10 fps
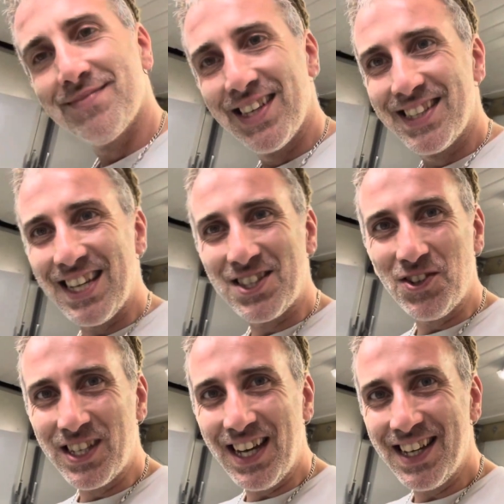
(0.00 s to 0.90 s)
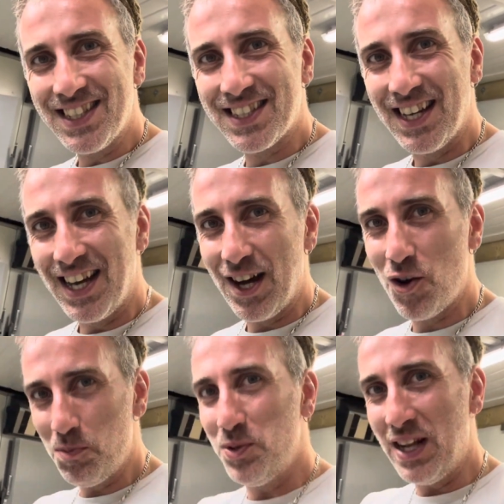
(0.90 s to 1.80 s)
That's all, guys. I
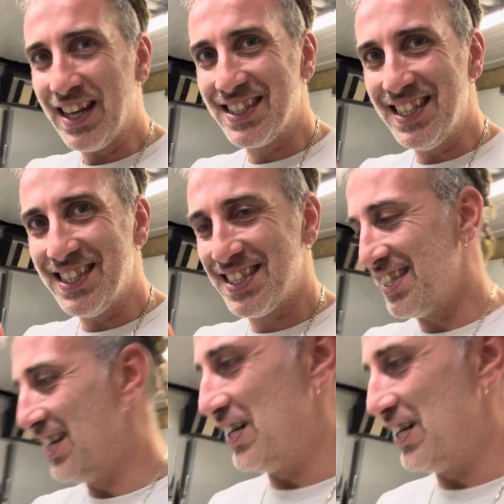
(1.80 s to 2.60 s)
hope you liked it.